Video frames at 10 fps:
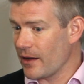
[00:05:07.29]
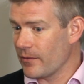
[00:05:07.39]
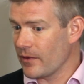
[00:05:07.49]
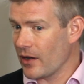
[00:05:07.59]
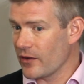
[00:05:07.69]

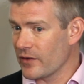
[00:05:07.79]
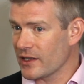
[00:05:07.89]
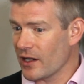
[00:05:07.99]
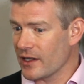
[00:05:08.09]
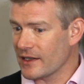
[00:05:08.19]

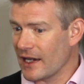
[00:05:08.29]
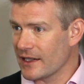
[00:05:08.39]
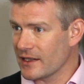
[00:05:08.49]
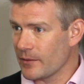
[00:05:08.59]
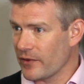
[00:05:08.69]
oversight
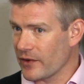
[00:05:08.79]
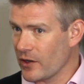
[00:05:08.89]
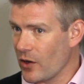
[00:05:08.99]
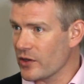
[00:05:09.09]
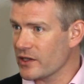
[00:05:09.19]
and some of the
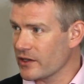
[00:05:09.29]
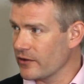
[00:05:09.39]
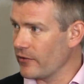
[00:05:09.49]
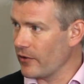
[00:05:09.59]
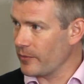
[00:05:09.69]

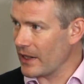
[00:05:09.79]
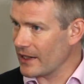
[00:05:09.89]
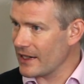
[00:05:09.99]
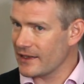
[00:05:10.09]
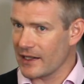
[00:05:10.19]
costs of
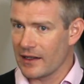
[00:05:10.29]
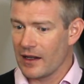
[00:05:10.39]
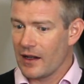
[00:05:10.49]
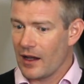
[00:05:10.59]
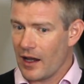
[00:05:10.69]
being listed